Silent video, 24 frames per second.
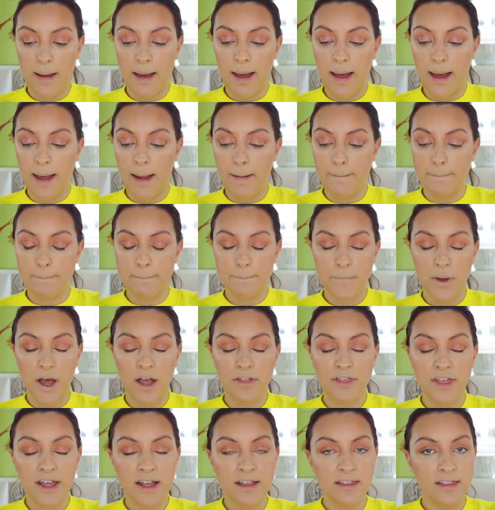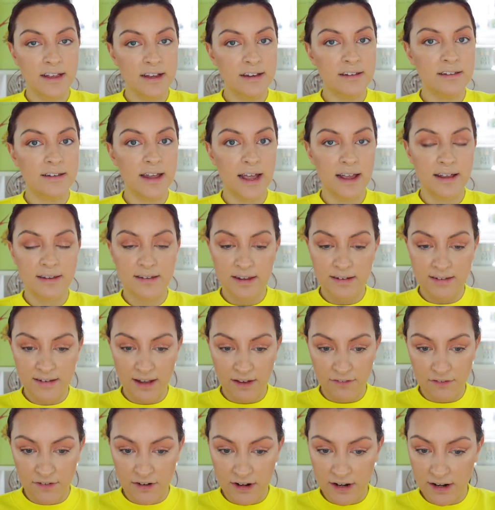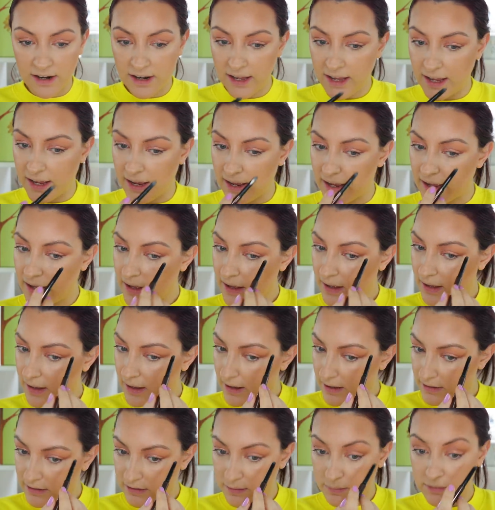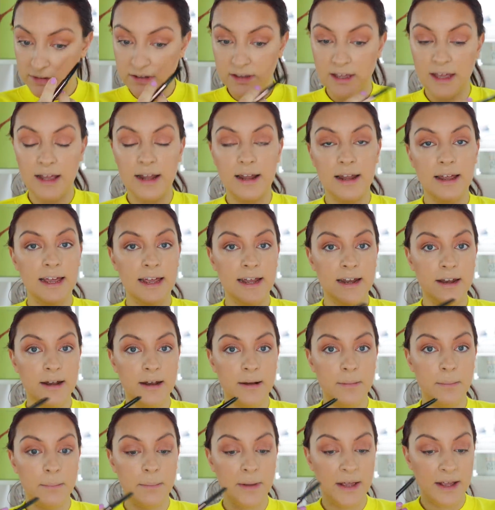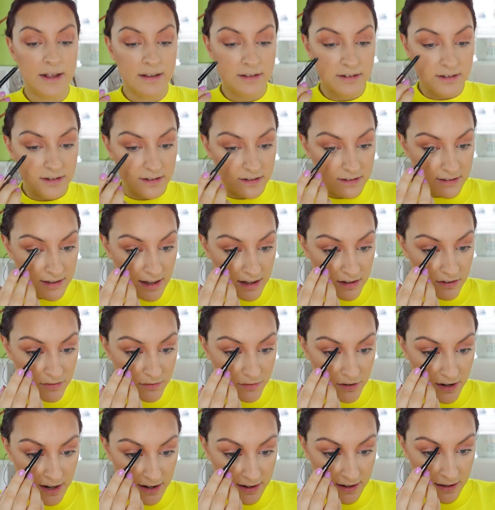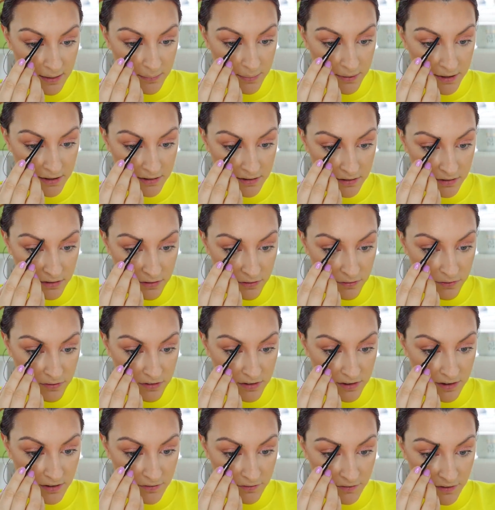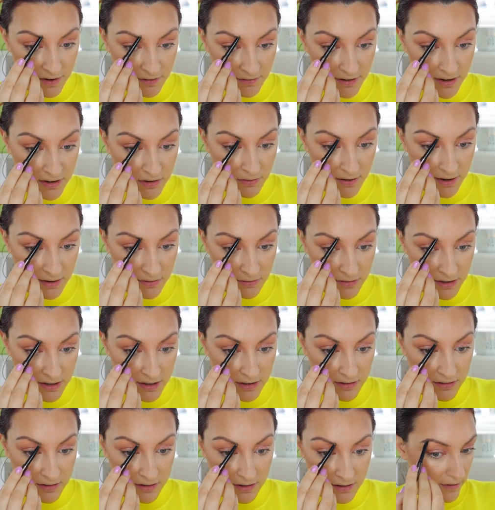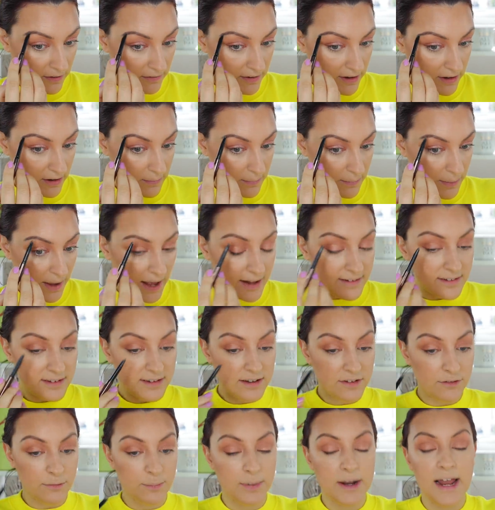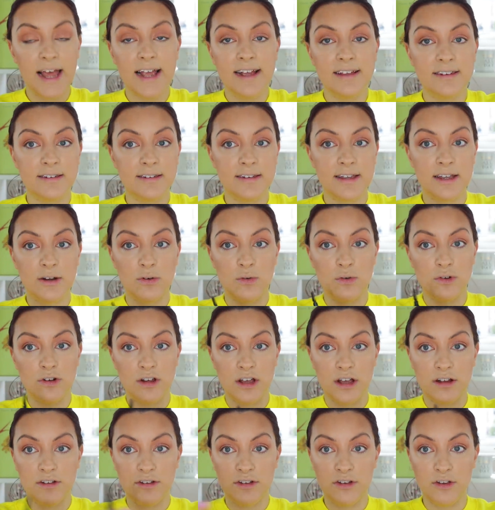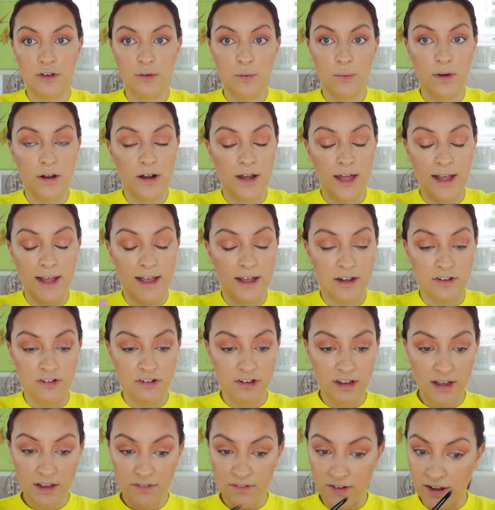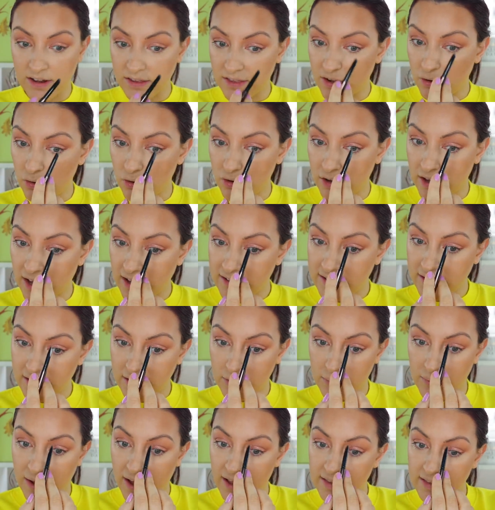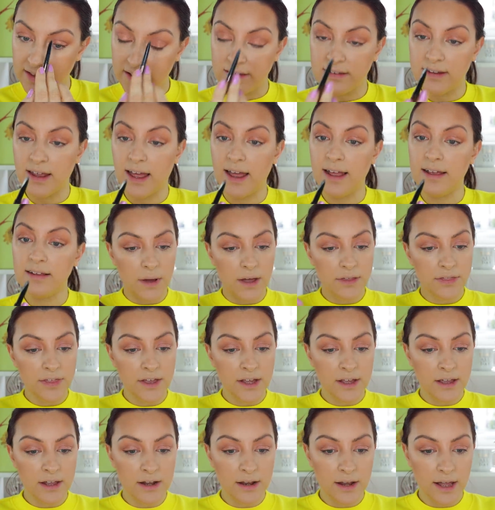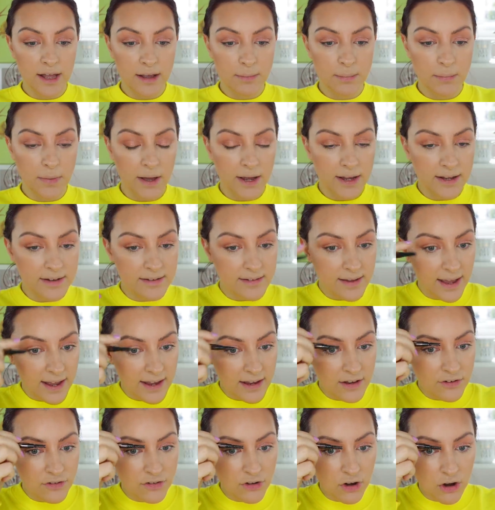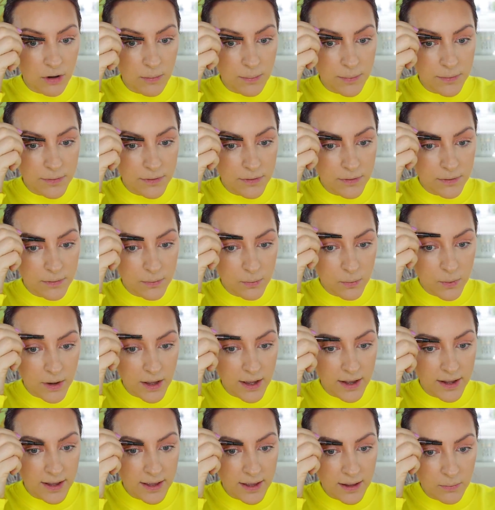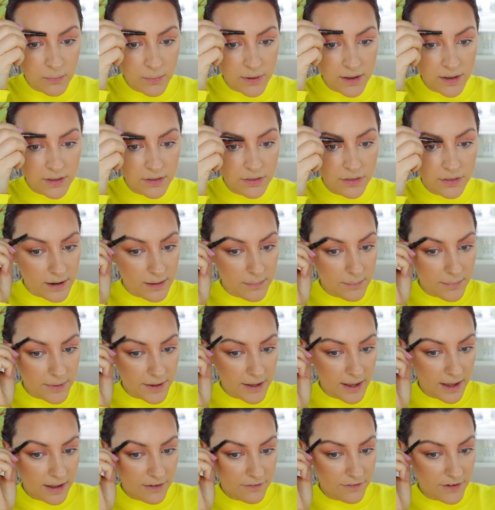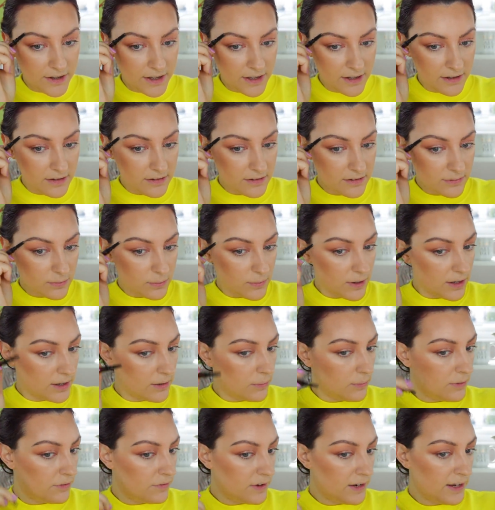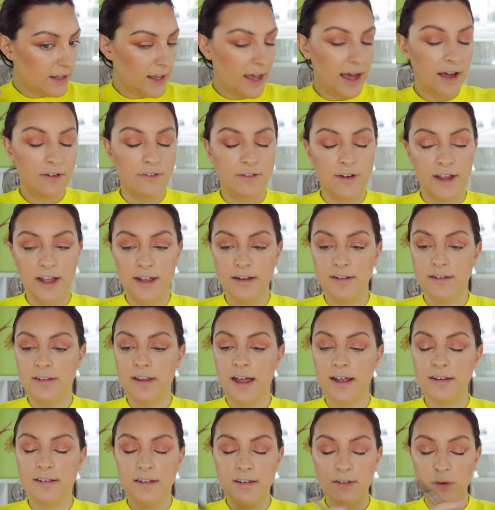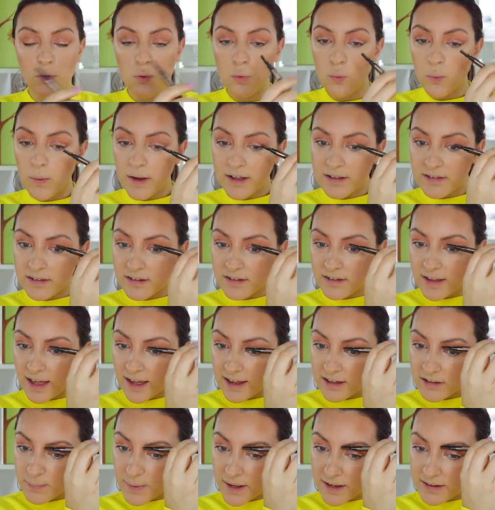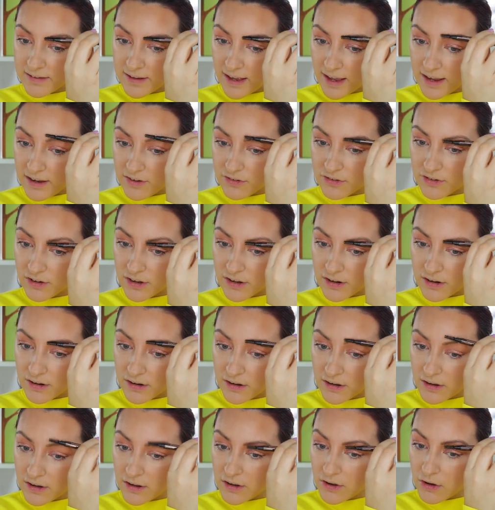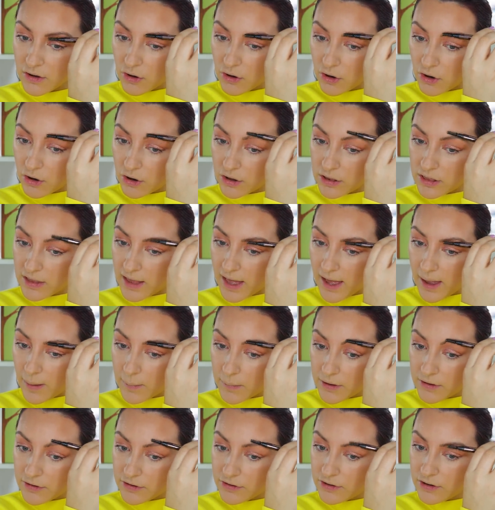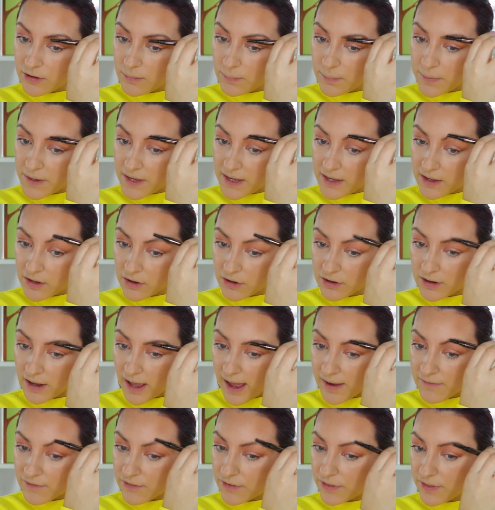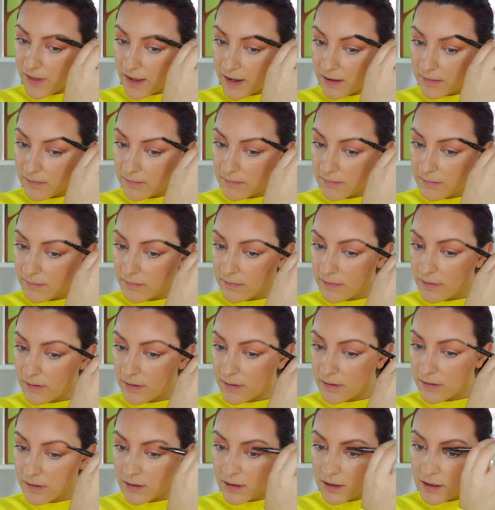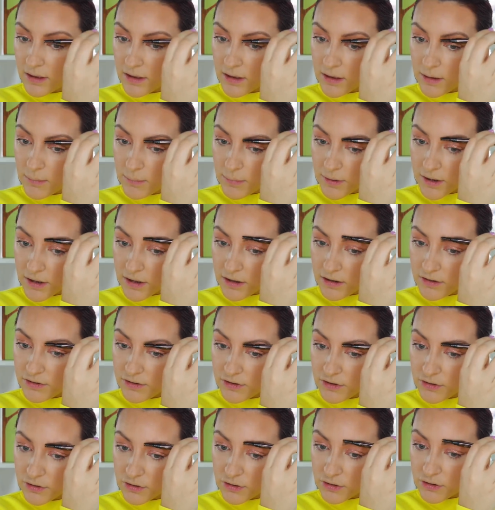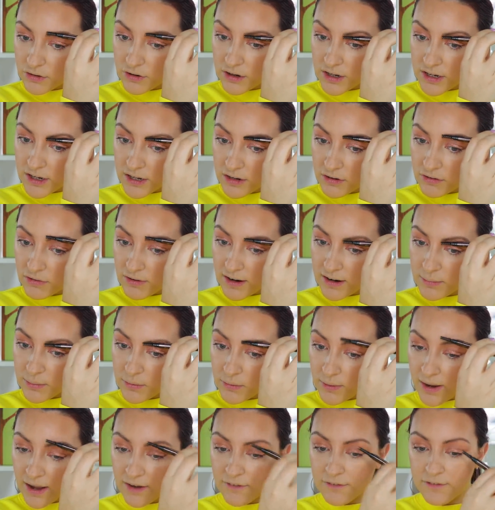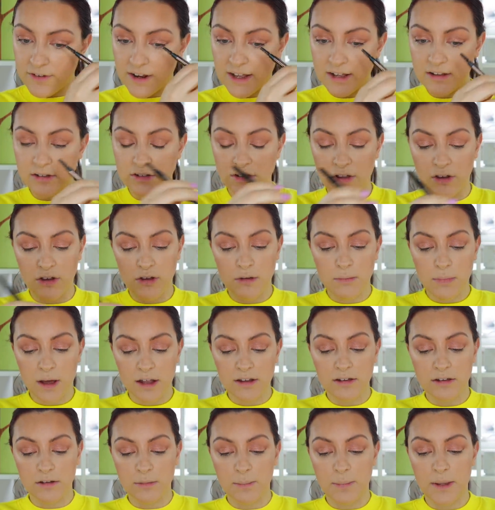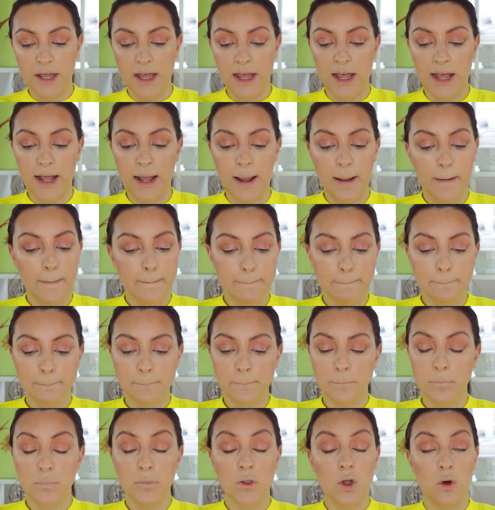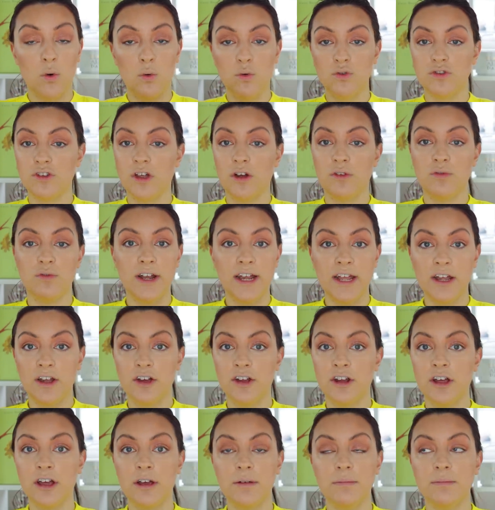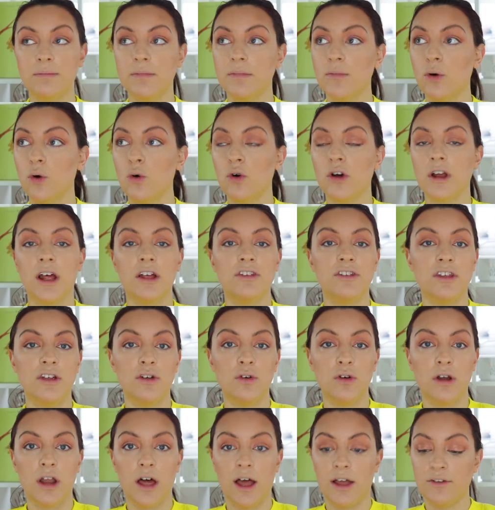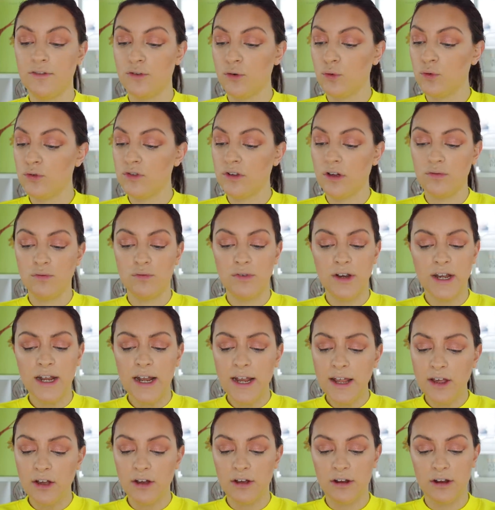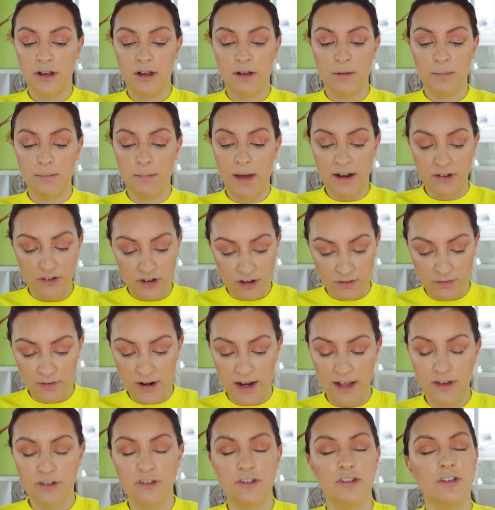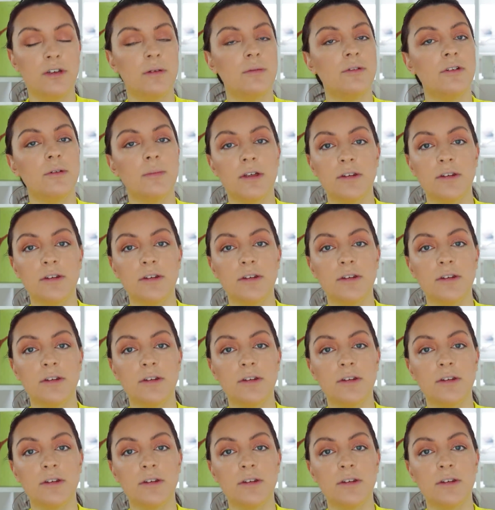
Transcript: Um, but I think these days there's definitely some skill in being successful at it, because it's obviously a very crowded, very competitive place in order to like achieve anything or get anywhere these days. But I think in like my day job, working with Olympic athletes, working with elite athletes, there's this, always this expectation on them to be good at everything, because you're an incredible athlete, so you must be also really good at organising your life, also really good at managing relationships. You